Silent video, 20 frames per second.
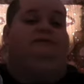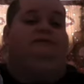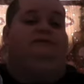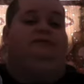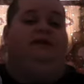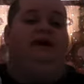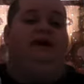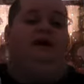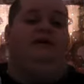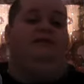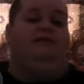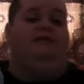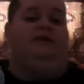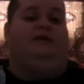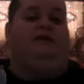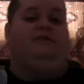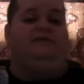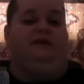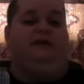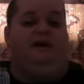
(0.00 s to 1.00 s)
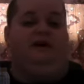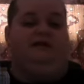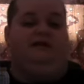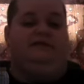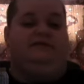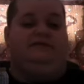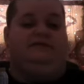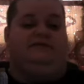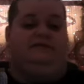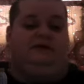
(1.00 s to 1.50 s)
have
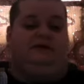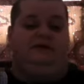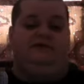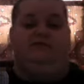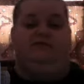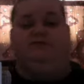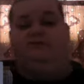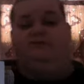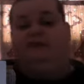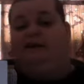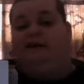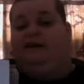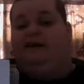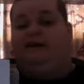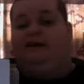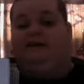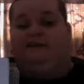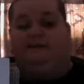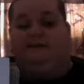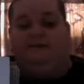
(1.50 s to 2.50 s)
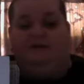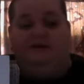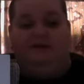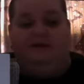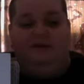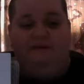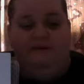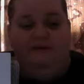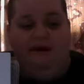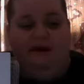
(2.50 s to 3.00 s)
unboxing videos where they get something in
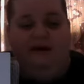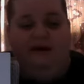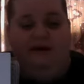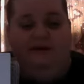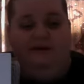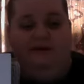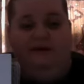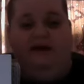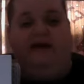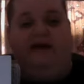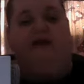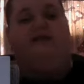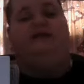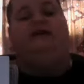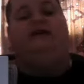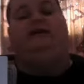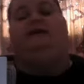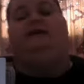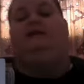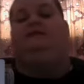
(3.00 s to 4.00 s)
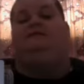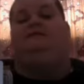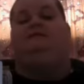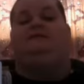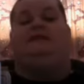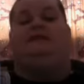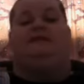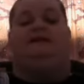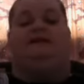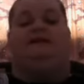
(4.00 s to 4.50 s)
the mail and they
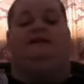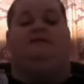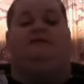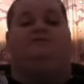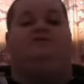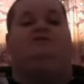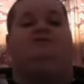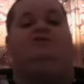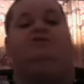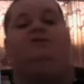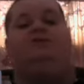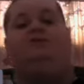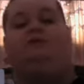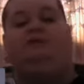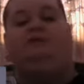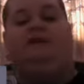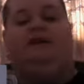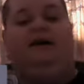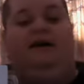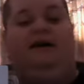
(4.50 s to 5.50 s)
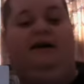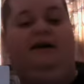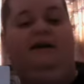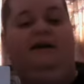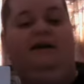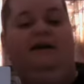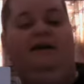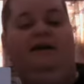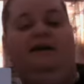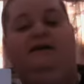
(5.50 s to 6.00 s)
take it out and show you what they got.
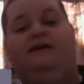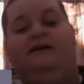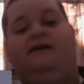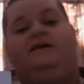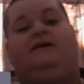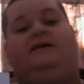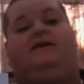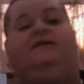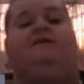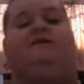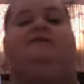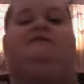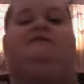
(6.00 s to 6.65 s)
This,